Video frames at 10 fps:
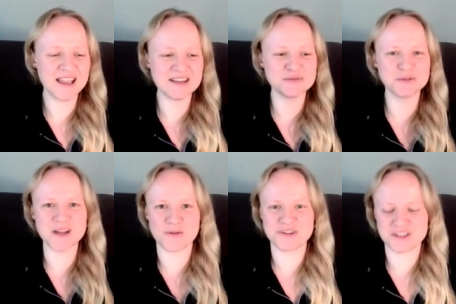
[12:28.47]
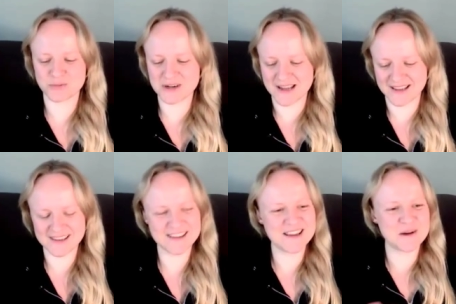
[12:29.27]
And for now, I just would
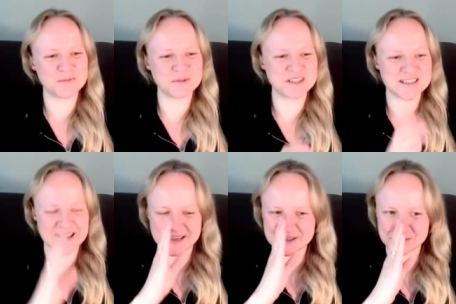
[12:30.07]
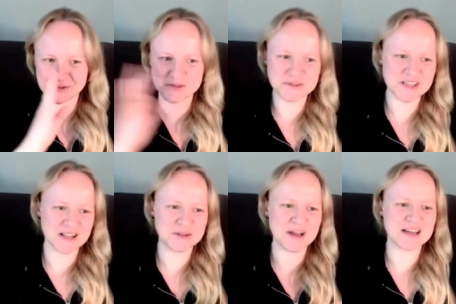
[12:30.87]
like would just like to to
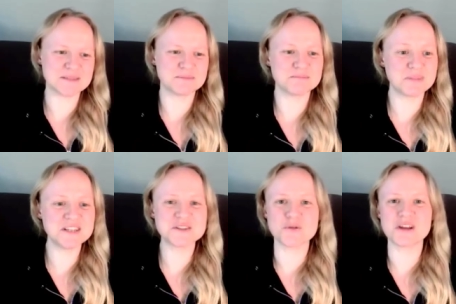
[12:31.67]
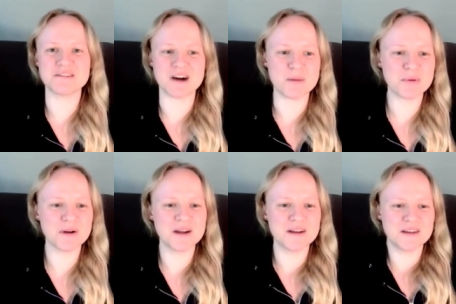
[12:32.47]
tell you guys, please don't give up
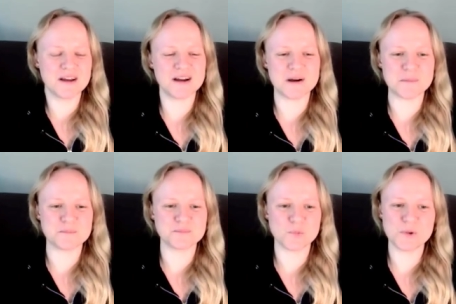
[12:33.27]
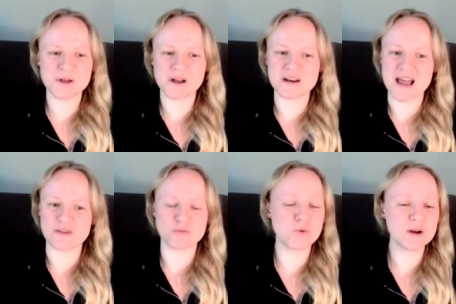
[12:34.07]
um, we are going to
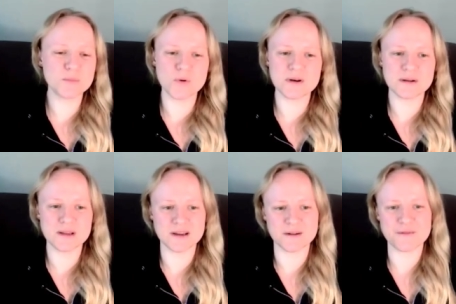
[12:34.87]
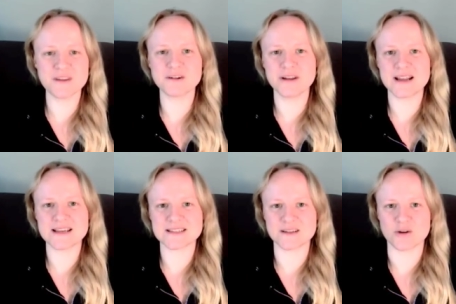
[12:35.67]
have one more uh, theory
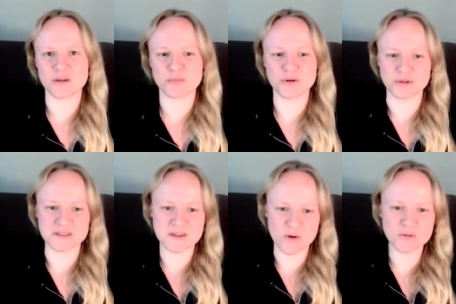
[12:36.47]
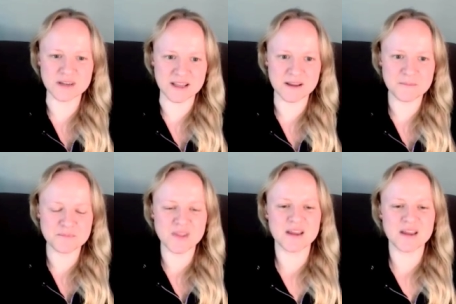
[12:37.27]
lesson on plurals only,